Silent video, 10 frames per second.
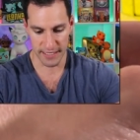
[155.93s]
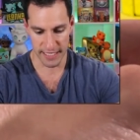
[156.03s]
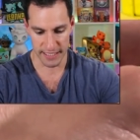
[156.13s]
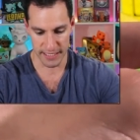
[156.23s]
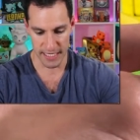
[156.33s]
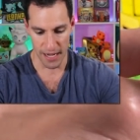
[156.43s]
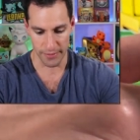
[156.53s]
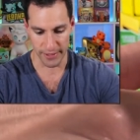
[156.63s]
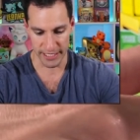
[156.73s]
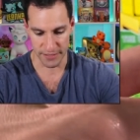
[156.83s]
That's not what
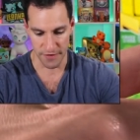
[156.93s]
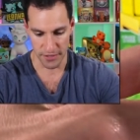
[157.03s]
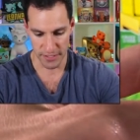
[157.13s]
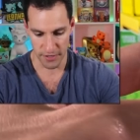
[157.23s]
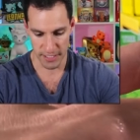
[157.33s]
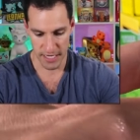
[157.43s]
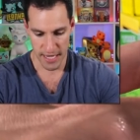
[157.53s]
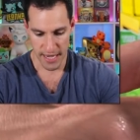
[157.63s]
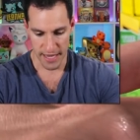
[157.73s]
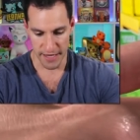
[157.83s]
I wanted to focus for us.
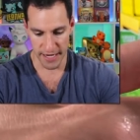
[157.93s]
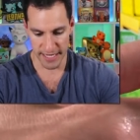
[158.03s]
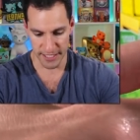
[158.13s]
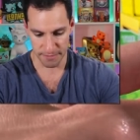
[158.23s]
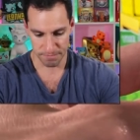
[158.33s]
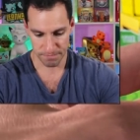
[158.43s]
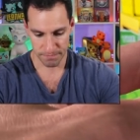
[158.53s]
And there it is.